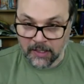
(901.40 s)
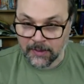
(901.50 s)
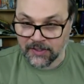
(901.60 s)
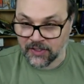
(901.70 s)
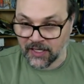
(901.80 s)

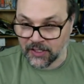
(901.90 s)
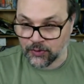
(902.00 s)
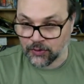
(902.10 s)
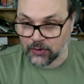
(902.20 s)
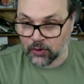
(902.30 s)
there's an
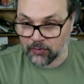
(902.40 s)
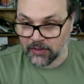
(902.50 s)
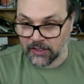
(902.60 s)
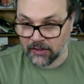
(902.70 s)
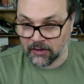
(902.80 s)
extra term
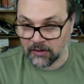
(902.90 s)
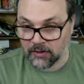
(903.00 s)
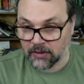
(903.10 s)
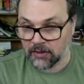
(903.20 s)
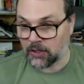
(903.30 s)
in here,
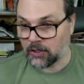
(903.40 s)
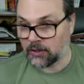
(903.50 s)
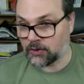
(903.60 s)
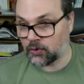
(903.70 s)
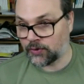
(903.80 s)
a
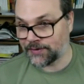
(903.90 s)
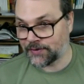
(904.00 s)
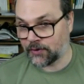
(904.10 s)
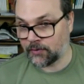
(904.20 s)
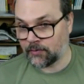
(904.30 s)
noise
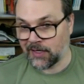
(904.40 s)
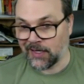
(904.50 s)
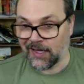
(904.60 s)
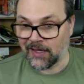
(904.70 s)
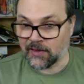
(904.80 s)
term.
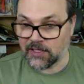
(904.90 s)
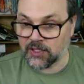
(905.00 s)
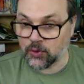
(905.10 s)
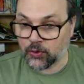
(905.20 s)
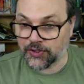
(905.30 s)
And this
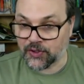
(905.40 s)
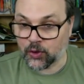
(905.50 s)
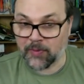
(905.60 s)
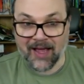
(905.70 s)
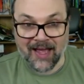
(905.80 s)
noise
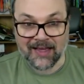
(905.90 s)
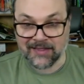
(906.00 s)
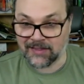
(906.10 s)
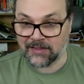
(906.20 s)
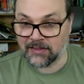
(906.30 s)
term
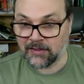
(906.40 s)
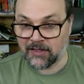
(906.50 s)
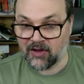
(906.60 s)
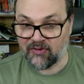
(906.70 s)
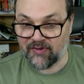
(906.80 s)
has
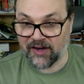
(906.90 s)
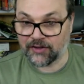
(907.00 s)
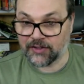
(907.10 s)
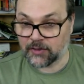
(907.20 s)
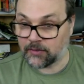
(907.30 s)
a
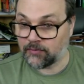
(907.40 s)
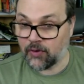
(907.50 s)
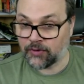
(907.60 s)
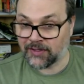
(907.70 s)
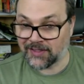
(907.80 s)
variance
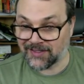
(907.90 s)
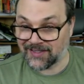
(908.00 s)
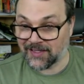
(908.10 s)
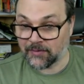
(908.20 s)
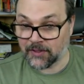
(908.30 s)
component. It's
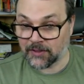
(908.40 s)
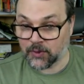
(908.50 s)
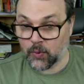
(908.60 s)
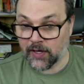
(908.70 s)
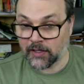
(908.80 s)
sigma
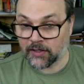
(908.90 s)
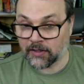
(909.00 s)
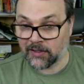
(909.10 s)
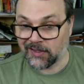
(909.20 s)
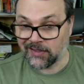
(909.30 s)
squared.
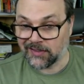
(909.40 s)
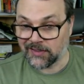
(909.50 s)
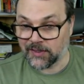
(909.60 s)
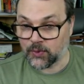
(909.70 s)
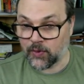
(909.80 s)
This
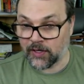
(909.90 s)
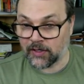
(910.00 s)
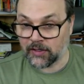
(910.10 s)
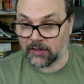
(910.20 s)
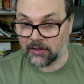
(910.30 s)
is
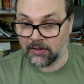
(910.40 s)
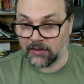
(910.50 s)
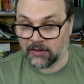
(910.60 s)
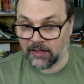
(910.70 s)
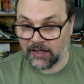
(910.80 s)
where
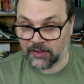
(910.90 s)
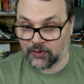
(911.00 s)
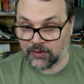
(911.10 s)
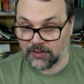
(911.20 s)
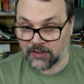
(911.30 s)
the
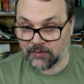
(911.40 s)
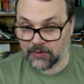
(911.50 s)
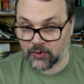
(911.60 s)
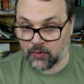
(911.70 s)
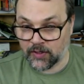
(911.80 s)
extra sigma
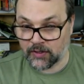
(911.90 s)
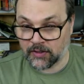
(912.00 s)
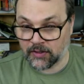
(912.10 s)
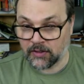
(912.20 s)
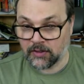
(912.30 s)
squared
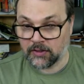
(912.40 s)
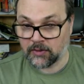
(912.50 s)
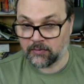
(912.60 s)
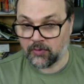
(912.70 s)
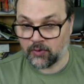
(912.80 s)

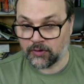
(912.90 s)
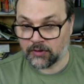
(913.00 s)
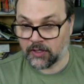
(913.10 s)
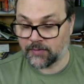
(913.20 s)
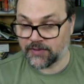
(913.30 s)
component
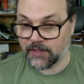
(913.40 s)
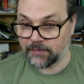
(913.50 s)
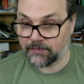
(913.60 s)
comes in.